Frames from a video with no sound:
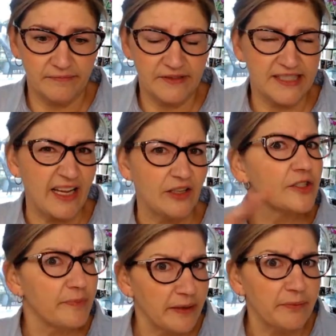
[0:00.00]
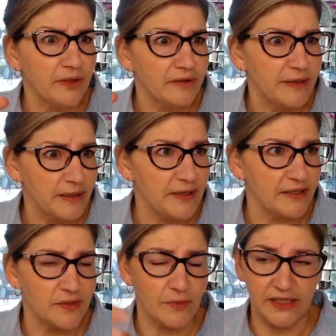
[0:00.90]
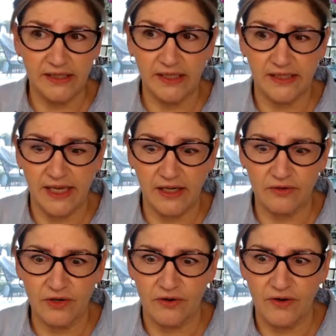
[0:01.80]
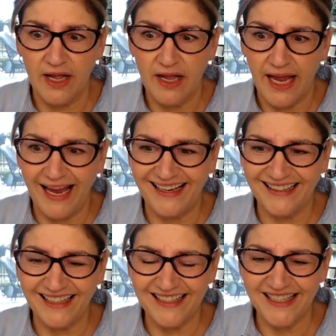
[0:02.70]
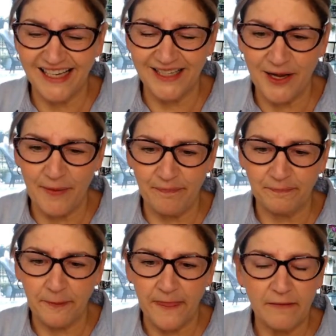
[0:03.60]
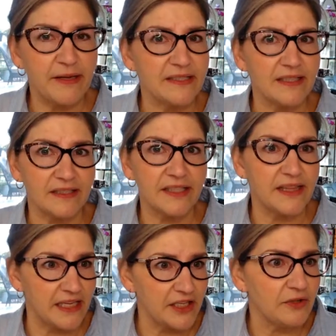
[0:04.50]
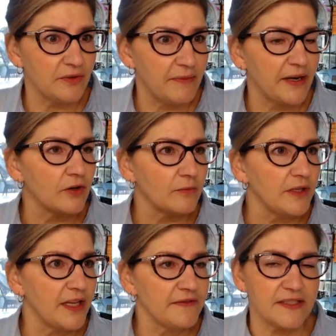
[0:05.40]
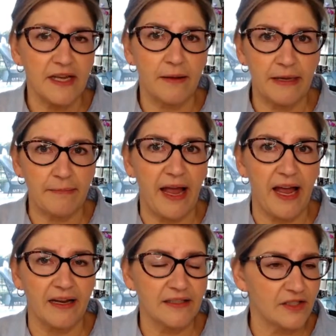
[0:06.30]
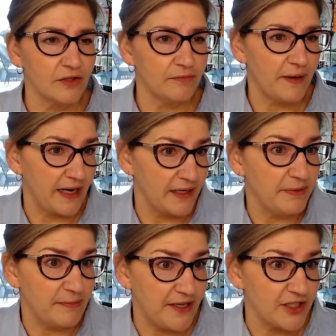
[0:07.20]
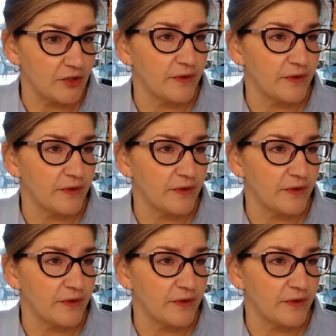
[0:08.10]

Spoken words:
salespeople, maybe is what he does. I don't know. And he said, basically, thank you. And my normal life is coming back. So kind of be patient